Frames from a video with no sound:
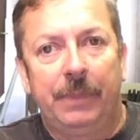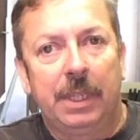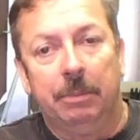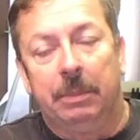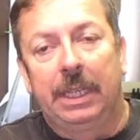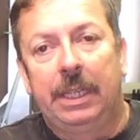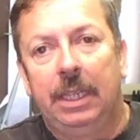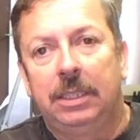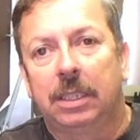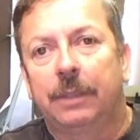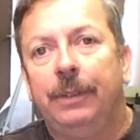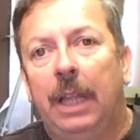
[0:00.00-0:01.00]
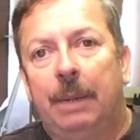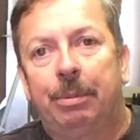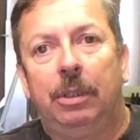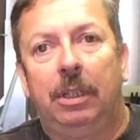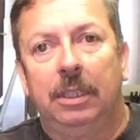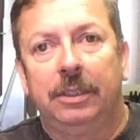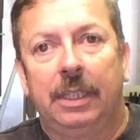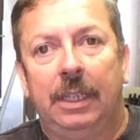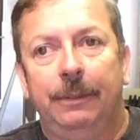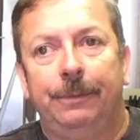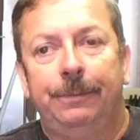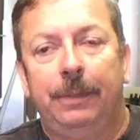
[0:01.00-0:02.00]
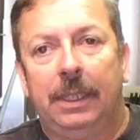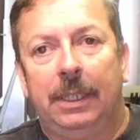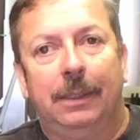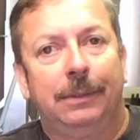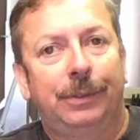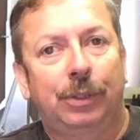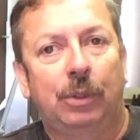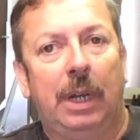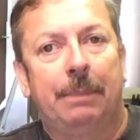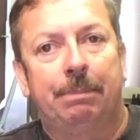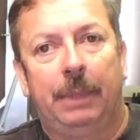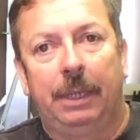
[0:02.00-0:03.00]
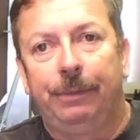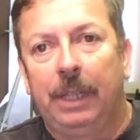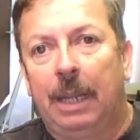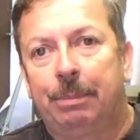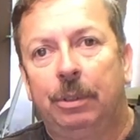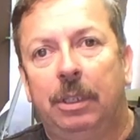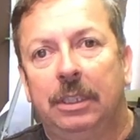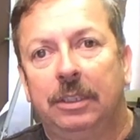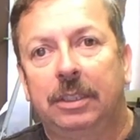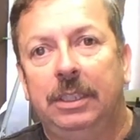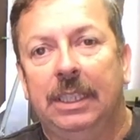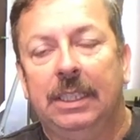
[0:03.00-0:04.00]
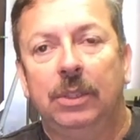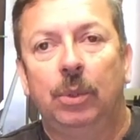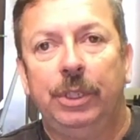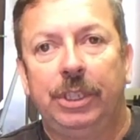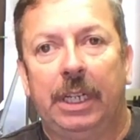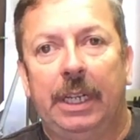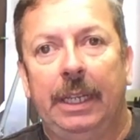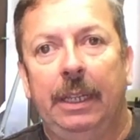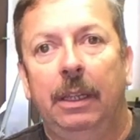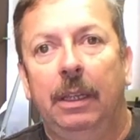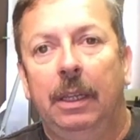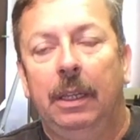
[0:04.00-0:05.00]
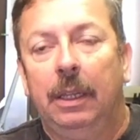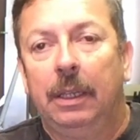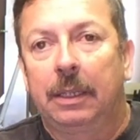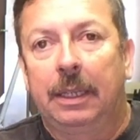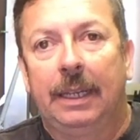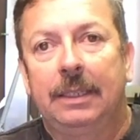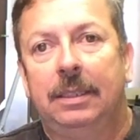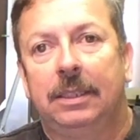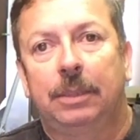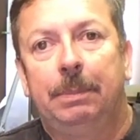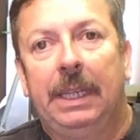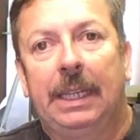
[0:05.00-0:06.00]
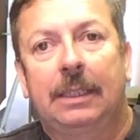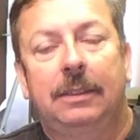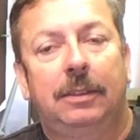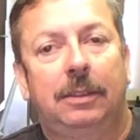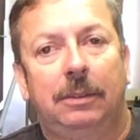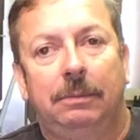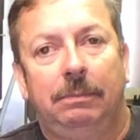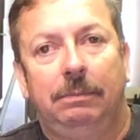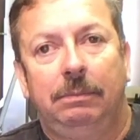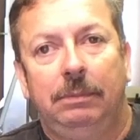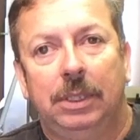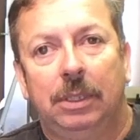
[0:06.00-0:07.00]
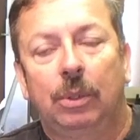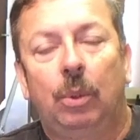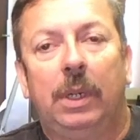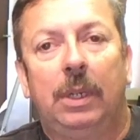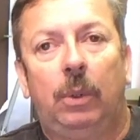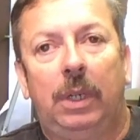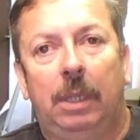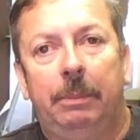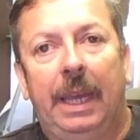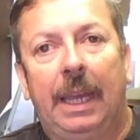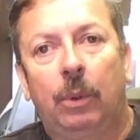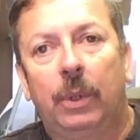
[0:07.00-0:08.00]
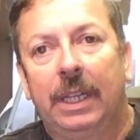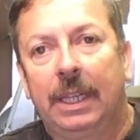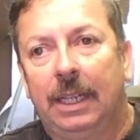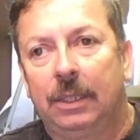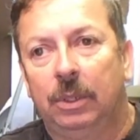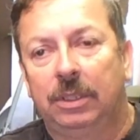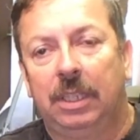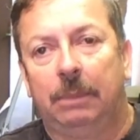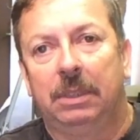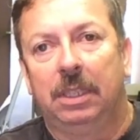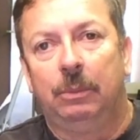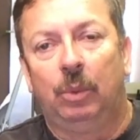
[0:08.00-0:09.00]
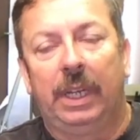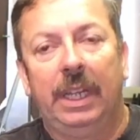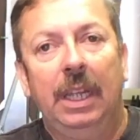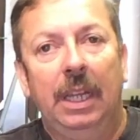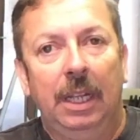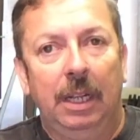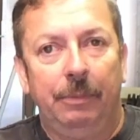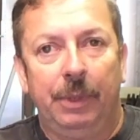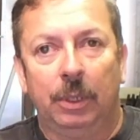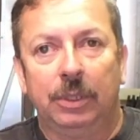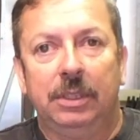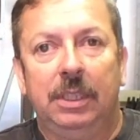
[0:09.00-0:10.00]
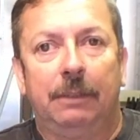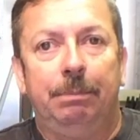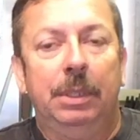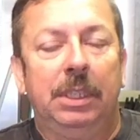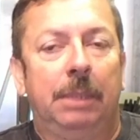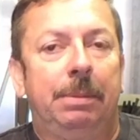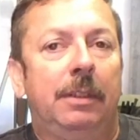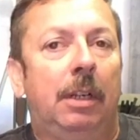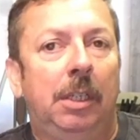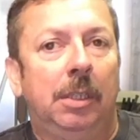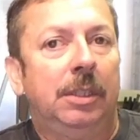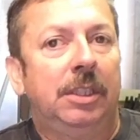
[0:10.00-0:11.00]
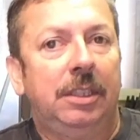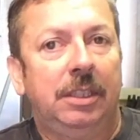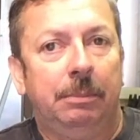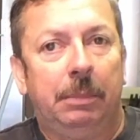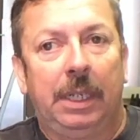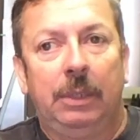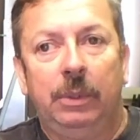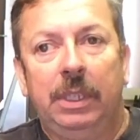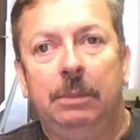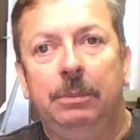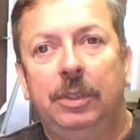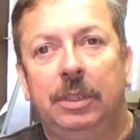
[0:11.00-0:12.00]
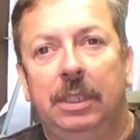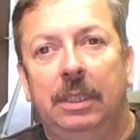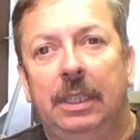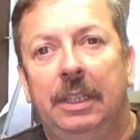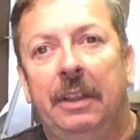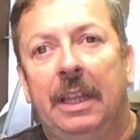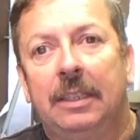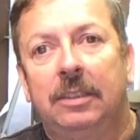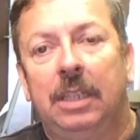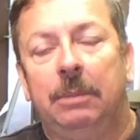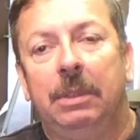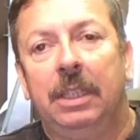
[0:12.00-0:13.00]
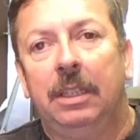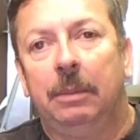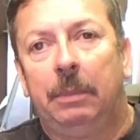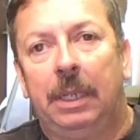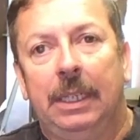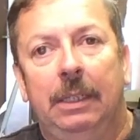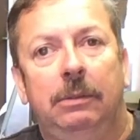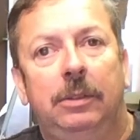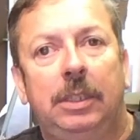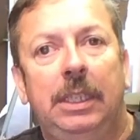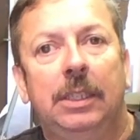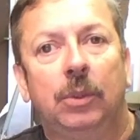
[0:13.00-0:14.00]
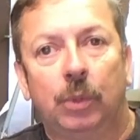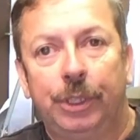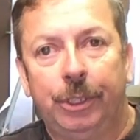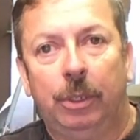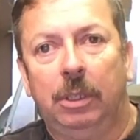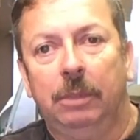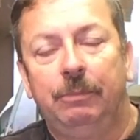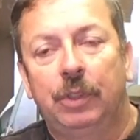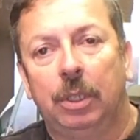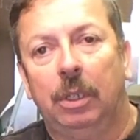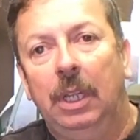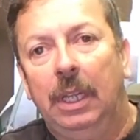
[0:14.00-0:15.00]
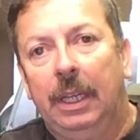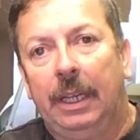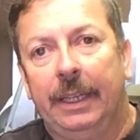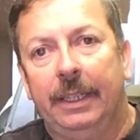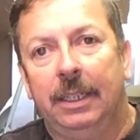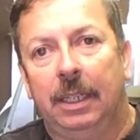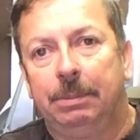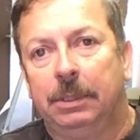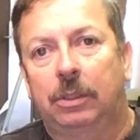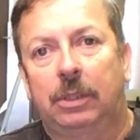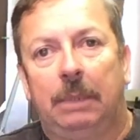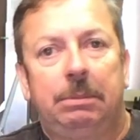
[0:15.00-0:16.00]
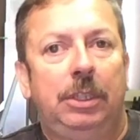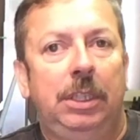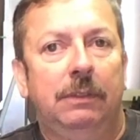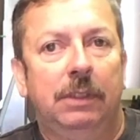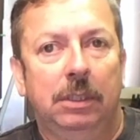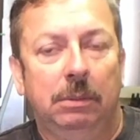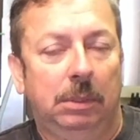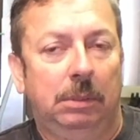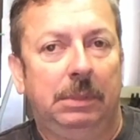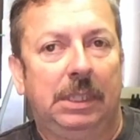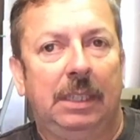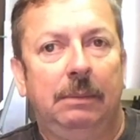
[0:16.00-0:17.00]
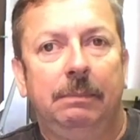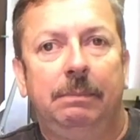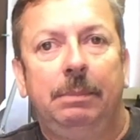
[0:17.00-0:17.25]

In my case, it's flaperons. I've uh, scrapped my flaperon skins, which I cut to specs, you know, quite a while back when I got to assembling them. Why, there was enough buildup of tolerances in my ribs and, and that assembly that my skins were short. So I ended up and scrapped a sheet of aluminum, and I'm